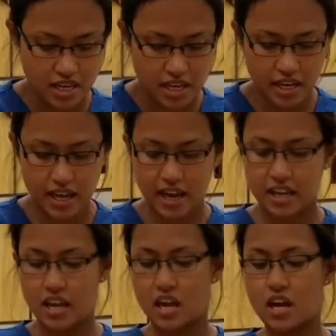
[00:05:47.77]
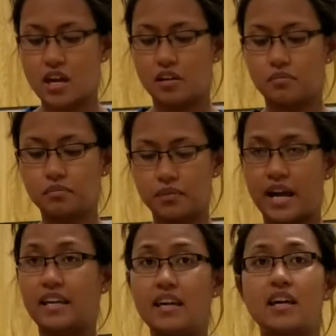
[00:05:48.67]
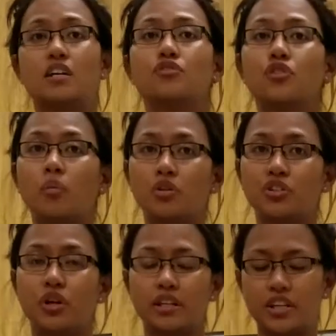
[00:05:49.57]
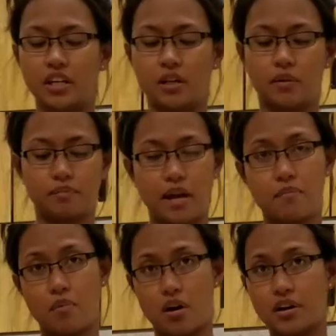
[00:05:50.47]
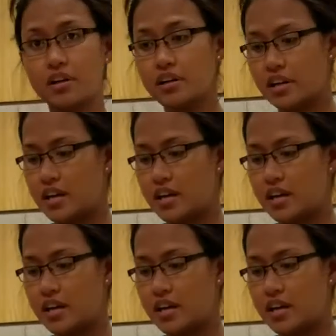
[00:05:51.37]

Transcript: And I am again double checking what my MAR,